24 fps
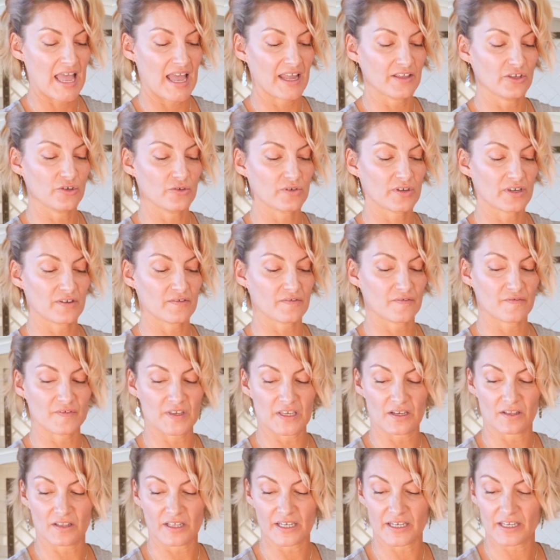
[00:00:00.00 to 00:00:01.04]
and you can
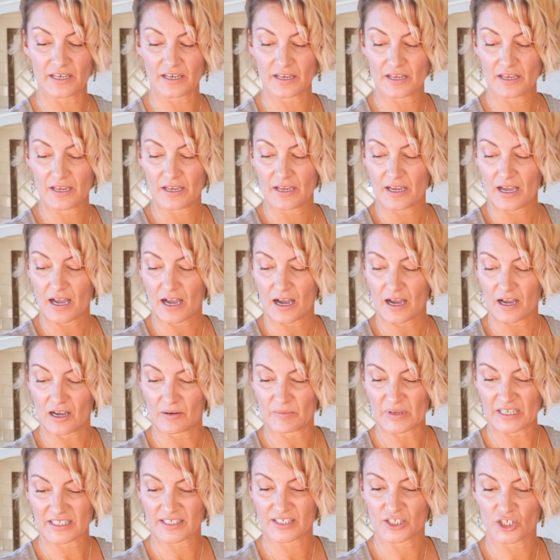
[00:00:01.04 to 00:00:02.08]
feel it.
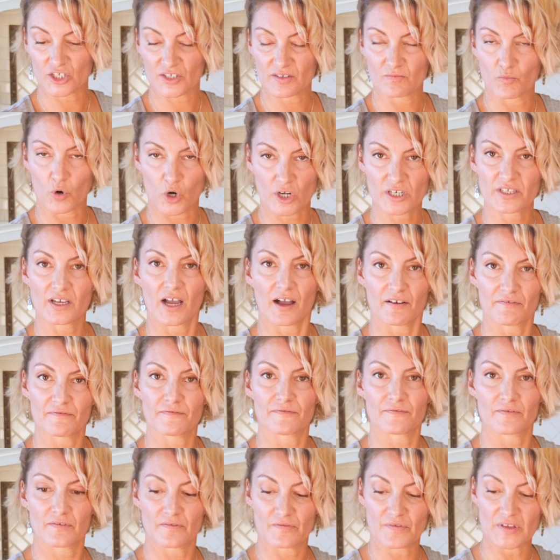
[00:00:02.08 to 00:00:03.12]
It's just more
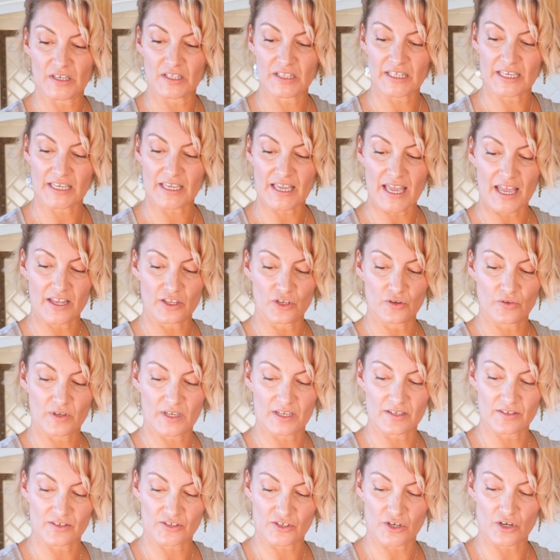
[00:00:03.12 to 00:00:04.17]
tough feeling, and you
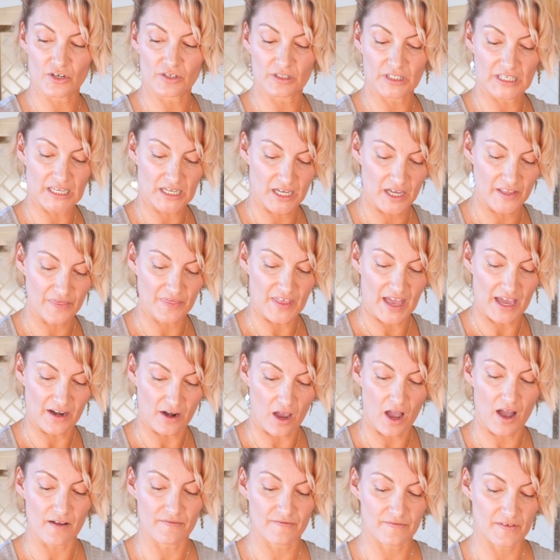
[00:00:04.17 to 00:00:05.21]
can certainly cut that
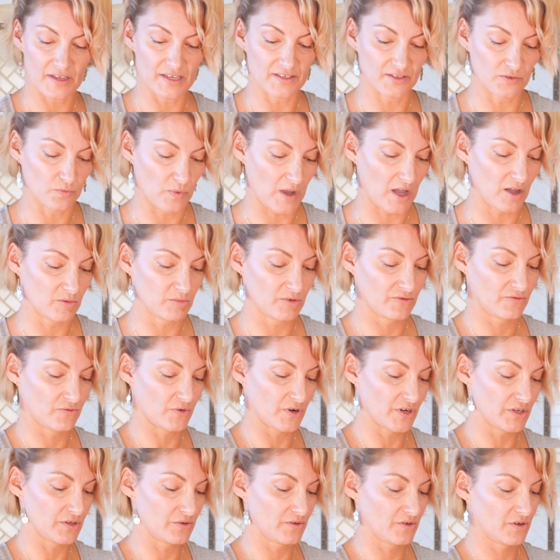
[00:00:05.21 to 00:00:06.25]
off as well
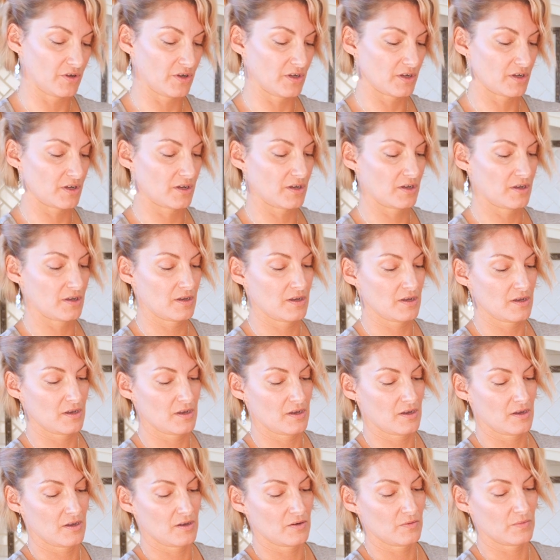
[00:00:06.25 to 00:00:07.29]
before you cook
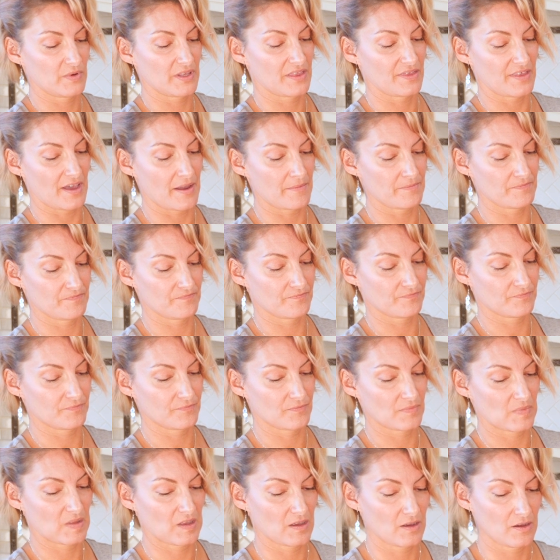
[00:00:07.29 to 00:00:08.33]
with them.
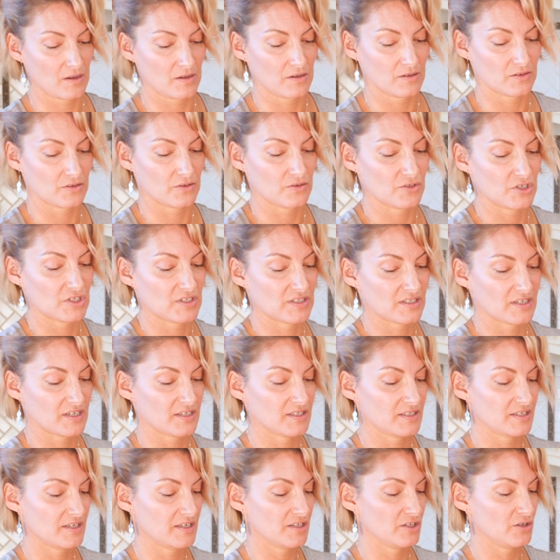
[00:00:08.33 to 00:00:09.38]
So just
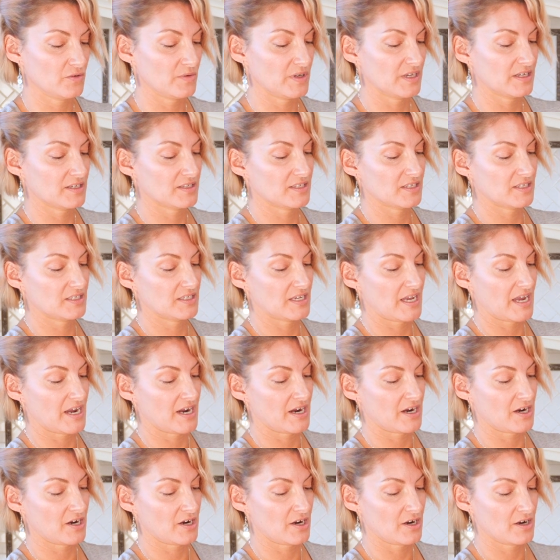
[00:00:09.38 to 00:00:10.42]
continuing to
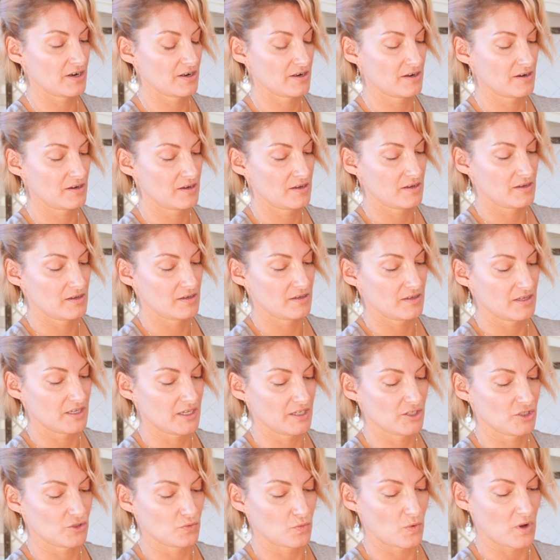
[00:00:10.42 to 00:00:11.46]
tear
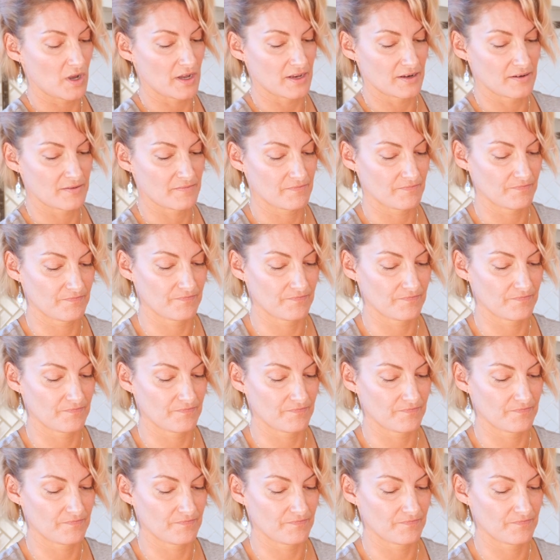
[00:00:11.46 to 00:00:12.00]
each one